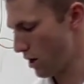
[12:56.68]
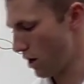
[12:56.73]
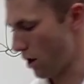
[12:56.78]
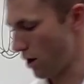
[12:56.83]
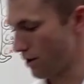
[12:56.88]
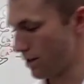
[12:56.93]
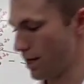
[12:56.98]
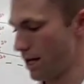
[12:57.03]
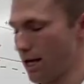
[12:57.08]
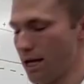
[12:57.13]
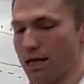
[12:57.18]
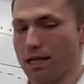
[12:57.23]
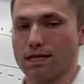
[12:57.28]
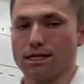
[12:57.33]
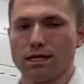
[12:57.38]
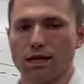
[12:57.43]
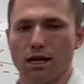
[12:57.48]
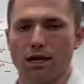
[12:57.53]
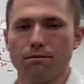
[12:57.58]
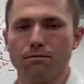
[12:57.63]
Are they the
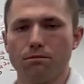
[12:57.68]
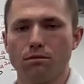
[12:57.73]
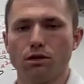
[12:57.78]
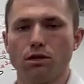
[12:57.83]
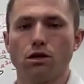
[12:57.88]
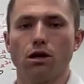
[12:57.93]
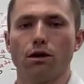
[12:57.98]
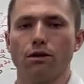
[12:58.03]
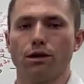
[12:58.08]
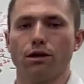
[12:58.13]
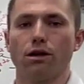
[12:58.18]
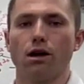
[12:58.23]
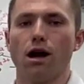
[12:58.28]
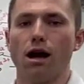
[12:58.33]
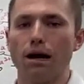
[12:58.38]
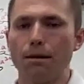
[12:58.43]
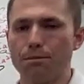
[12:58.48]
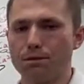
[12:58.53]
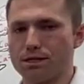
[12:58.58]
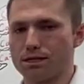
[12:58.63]
same? No, they're
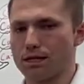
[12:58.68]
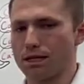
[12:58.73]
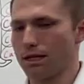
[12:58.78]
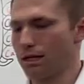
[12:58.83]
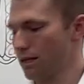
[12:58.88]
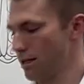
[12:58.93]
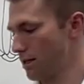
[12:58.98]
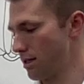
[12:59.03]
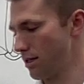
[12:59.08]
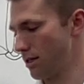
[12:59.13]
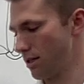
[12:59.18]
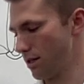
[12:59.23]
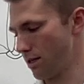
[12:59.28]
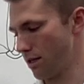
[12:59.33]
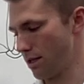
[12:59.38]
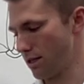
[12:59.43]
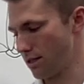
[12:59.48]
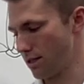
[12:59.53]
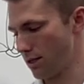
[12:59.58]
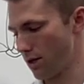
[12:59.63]
opposite.
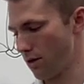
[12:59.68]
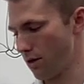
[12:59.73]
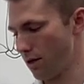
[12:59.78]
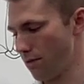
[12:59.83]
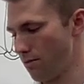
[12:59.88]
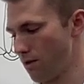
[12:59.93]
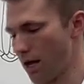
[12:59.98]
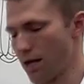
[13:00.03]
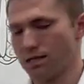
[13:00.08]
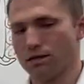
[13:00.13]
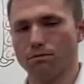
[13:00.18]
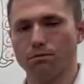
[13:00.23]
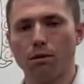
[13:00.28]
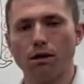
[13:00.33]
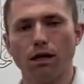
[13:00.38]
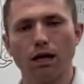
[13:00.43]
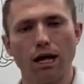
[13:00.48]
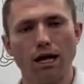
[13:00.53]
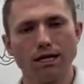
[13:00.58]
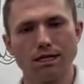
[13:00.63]
The sodium has a
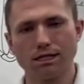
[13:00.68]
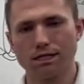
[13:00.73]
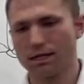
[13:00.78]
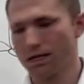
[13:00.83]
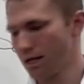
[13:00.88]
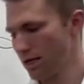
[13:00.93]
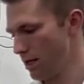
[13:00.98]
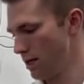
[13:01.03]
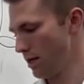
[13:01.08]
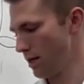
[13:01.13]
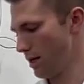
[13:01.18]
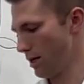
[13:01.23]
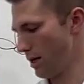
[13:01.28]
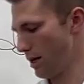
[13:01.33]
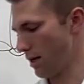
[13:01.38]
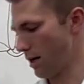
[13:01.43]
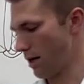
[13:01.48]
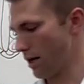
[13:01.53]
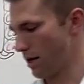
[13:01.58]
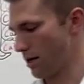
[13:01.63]
plus,
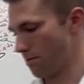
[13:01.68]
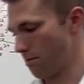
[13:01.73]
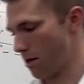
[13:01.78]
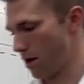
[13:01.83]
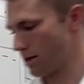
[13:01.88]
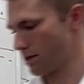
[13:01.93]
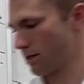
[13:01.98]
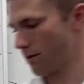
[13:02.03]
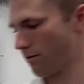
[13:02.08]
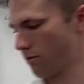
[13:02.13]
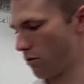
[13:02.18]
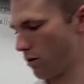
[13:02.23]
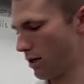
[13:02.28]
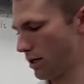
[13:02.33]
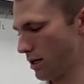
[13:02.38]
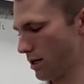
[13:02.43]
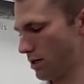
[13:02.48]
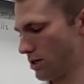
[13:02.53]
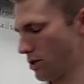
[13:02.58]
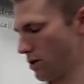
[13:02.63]
positive
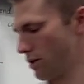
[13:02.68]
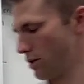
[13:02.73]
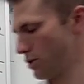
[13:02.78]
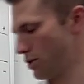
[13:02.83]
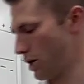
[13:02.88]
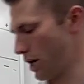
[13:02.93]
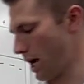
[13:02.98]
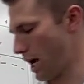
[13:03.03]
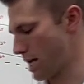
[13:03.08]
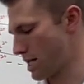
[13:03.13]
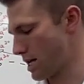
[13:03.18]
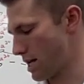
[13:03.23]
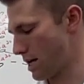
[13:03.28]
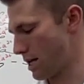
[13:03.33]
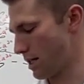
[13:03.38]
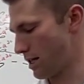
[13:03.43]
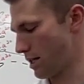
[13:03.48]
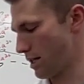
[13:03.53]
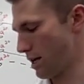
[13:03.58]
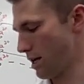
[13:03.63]
one charge, and
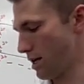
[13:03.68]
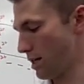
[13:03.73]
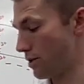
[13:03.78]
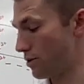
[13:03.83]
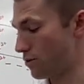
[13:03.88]
then the